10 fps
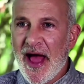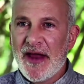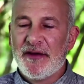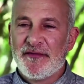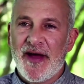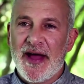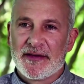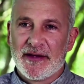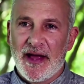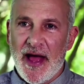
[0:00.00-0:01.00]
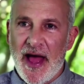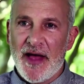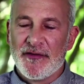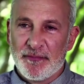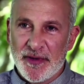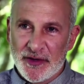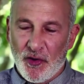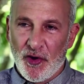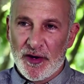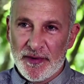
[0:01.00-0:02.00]
And in fact, as
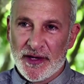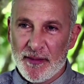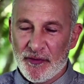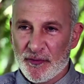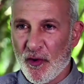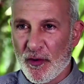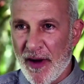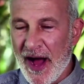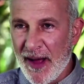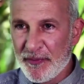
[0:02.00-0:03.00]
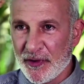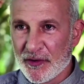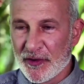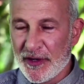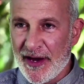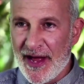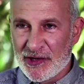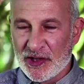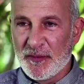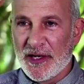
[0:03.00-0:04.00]
Bitcoin becomes more popular, it
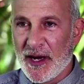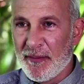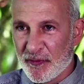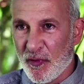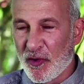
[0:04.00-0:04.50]
actually becomes